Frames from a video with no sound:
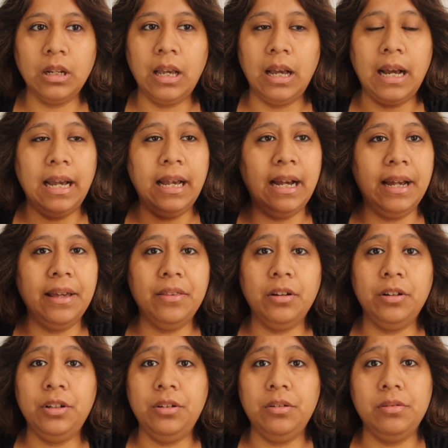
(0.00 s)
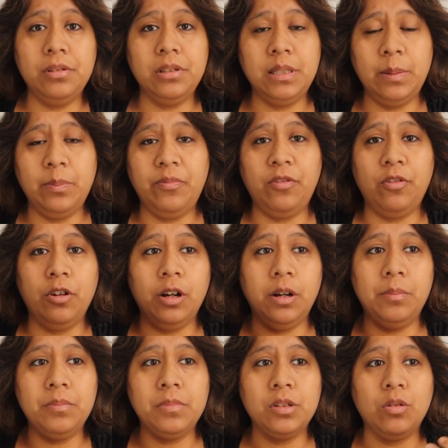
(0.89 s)
either use
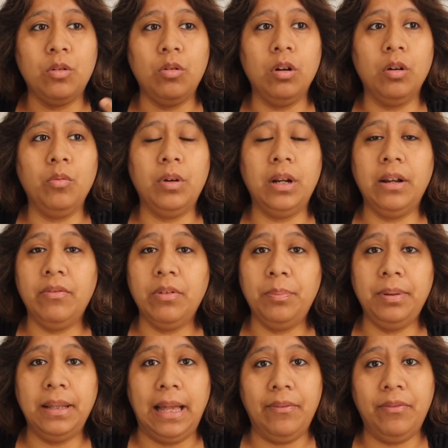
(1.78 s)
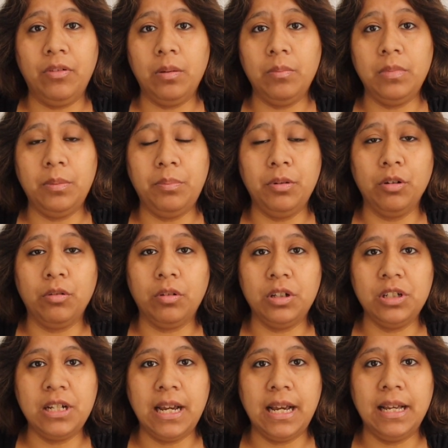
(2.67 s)
ZipForms or whatever platform the
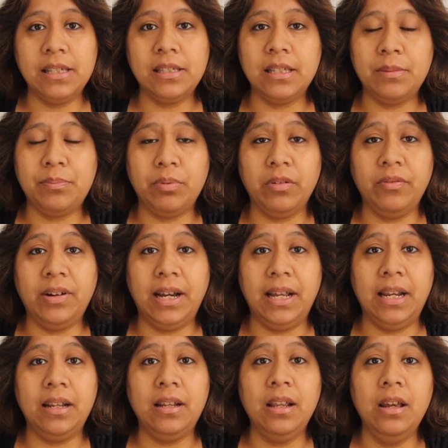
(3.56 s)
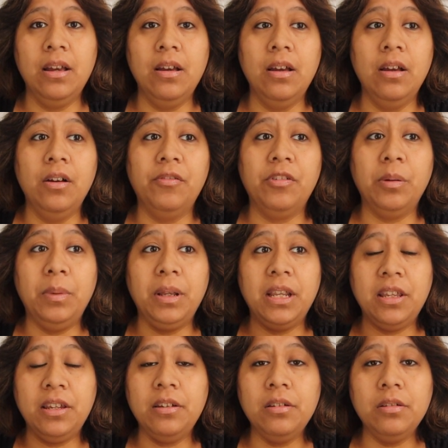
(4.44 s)
brokerage has provided for me
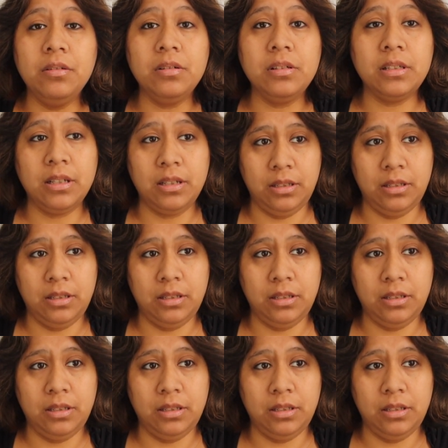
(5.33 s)
to use.